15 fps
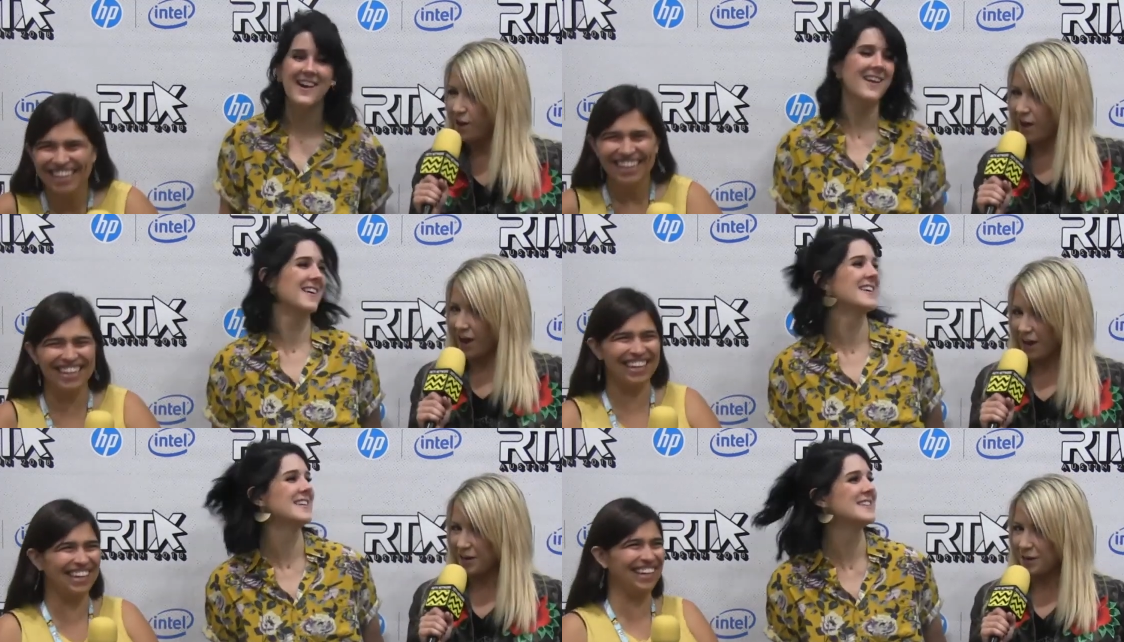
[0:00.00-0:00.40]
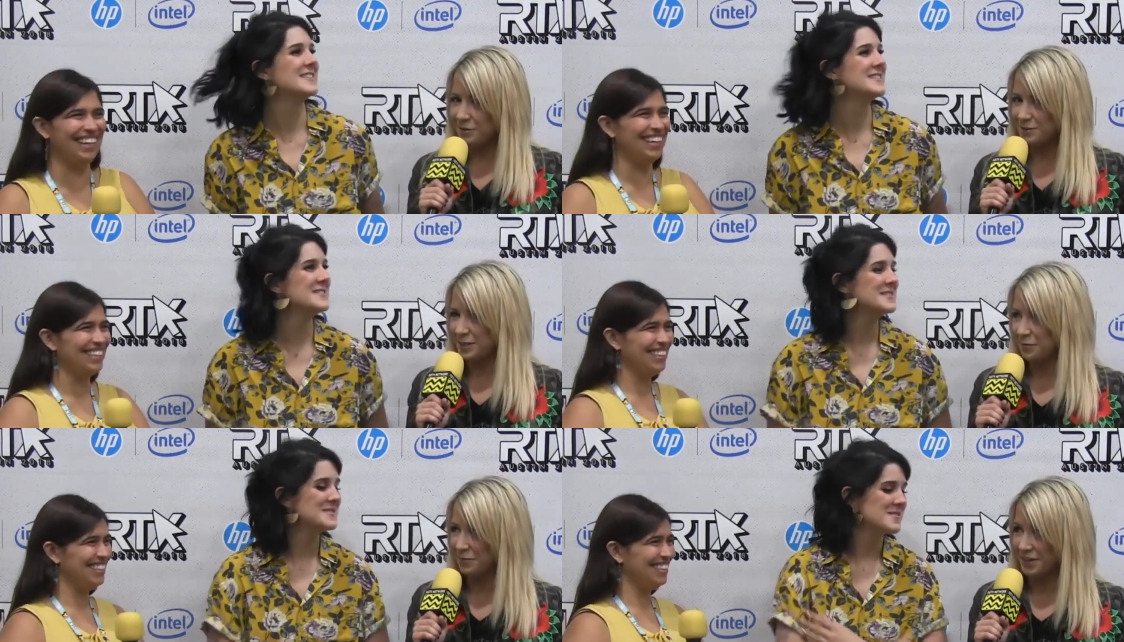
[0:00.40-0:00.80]
Speaker 1: I know
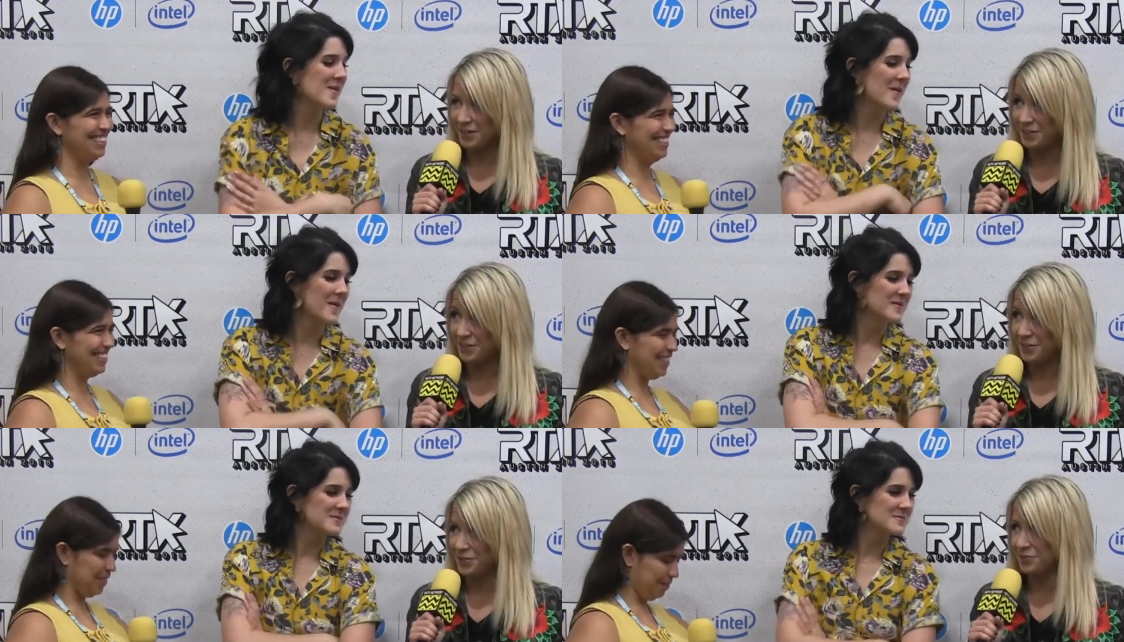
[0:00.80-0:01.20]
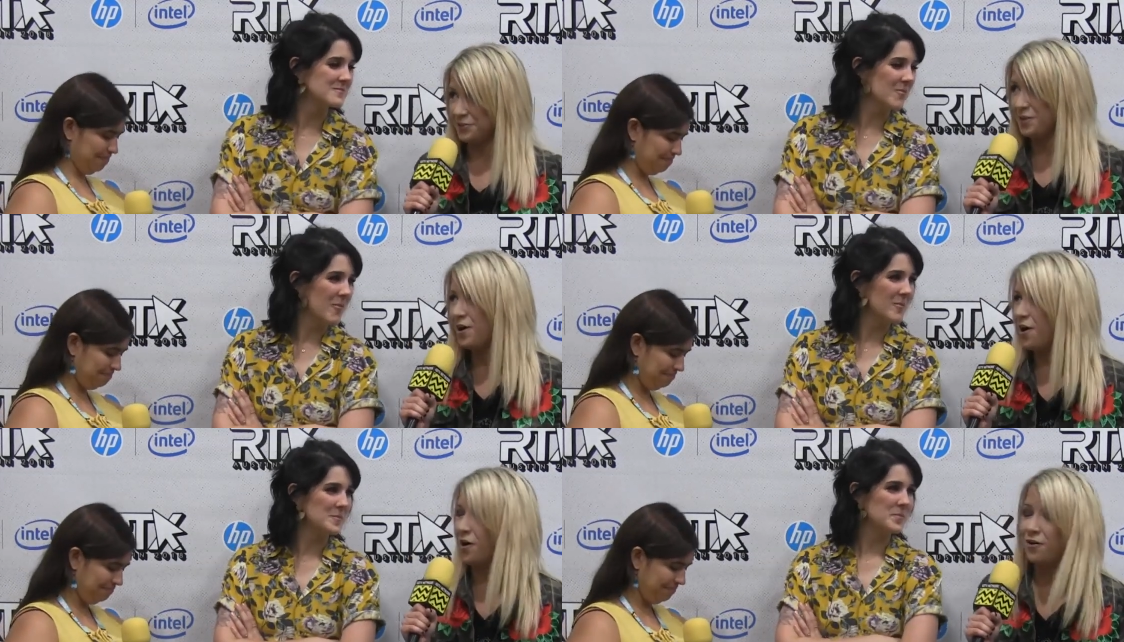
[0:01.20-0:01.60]
something, too.
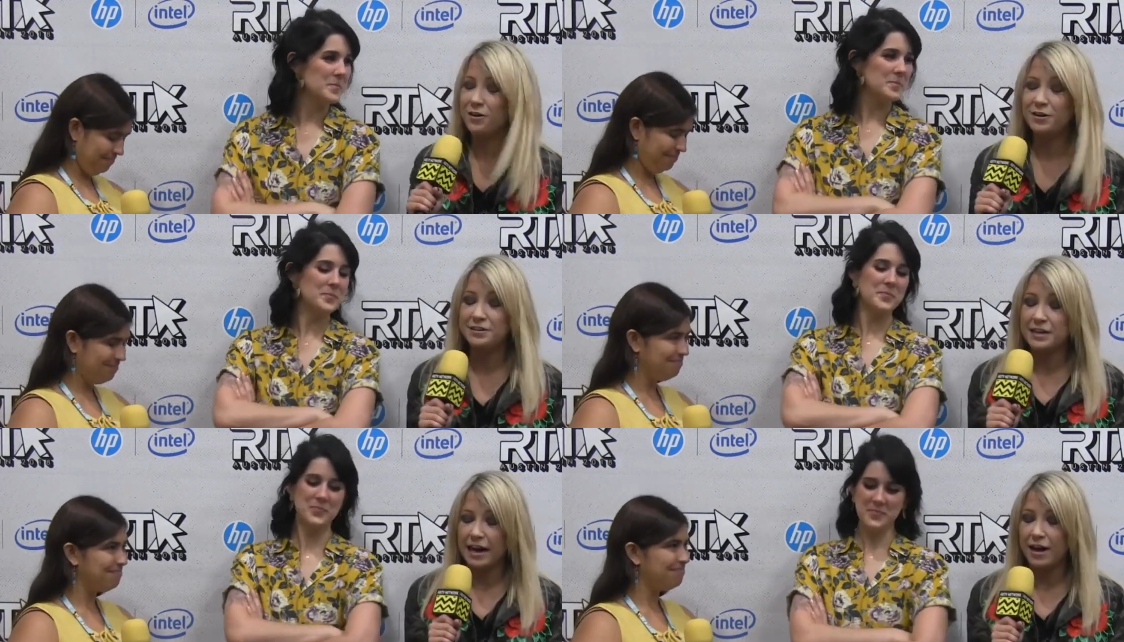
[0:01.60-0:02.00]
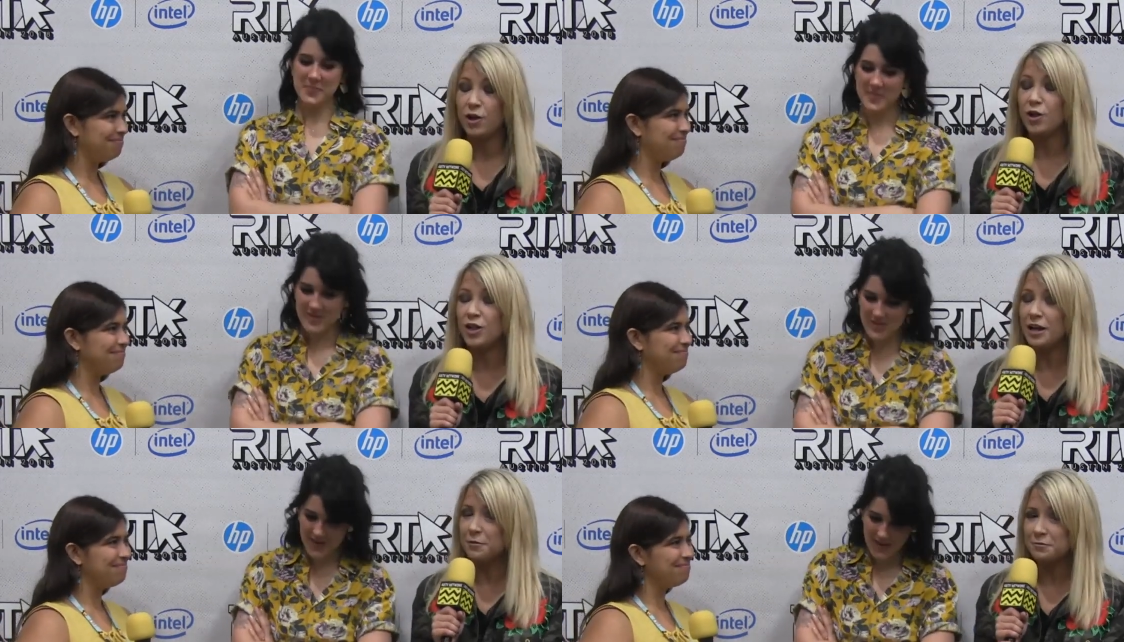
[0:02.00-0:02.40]
All, all
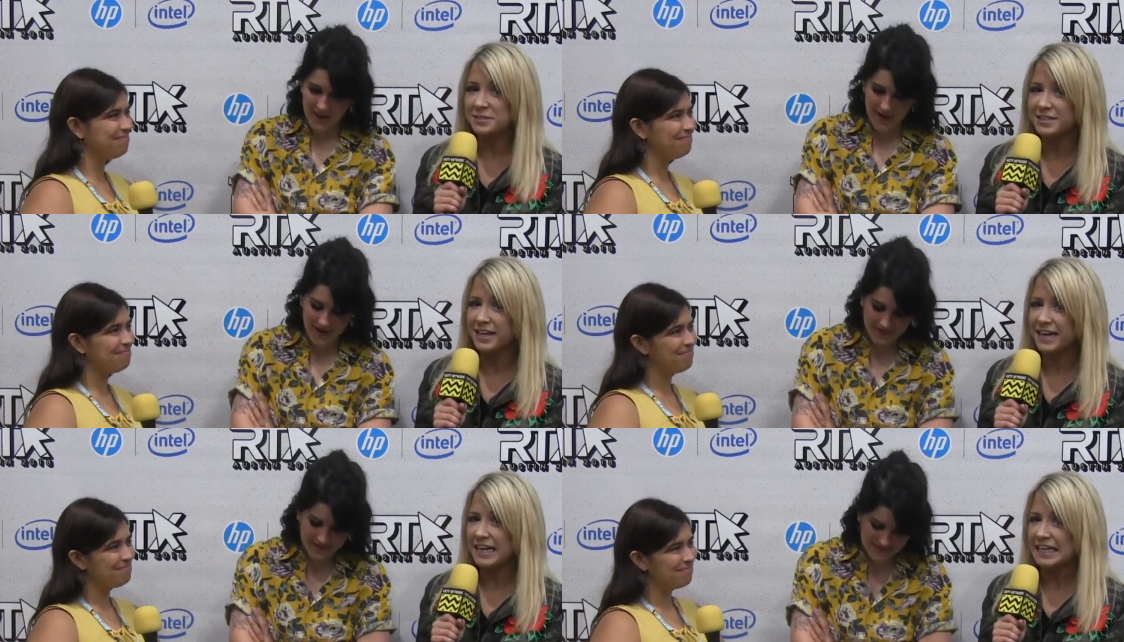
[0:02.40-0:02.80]
I will say